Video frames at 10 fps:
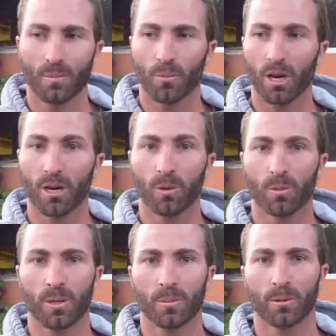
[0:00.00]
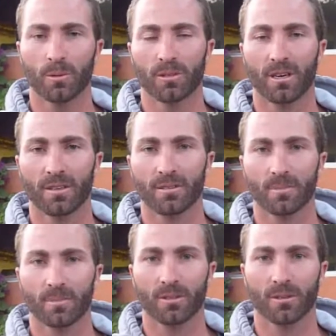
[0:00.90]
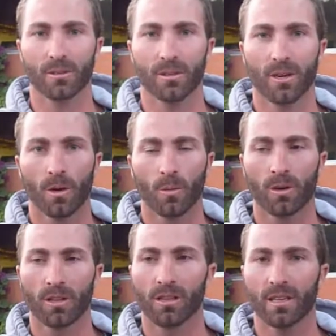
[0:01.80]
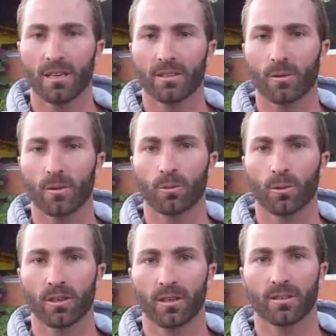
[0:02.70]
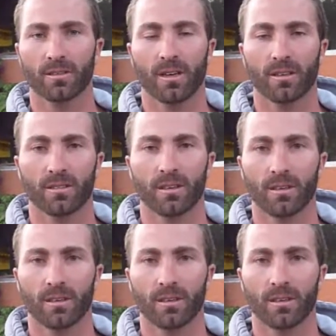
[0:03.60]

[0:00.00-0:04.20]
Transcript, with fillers: praying with people. It was awesome. So one of the ladies that was with us just has a,